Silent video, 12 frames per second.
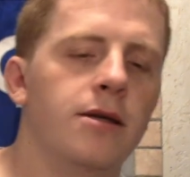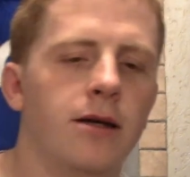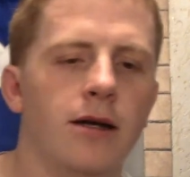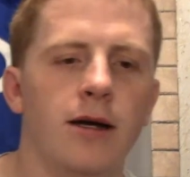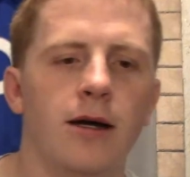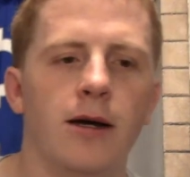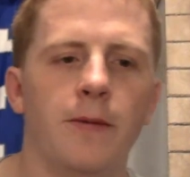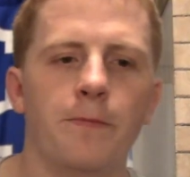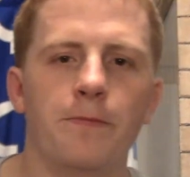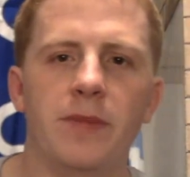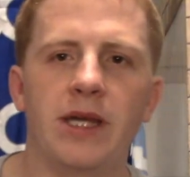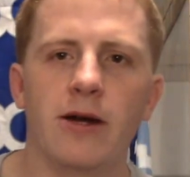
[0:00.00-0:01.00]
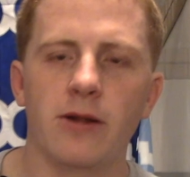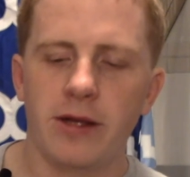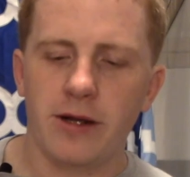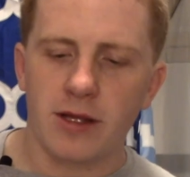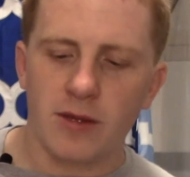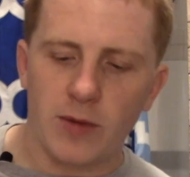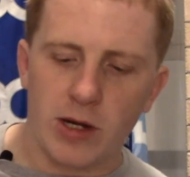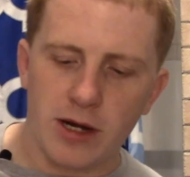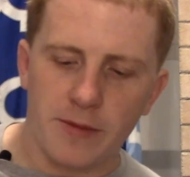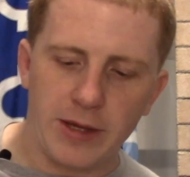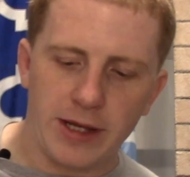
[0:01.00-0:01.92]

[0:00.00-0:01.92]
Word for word: um, down there at the bottom.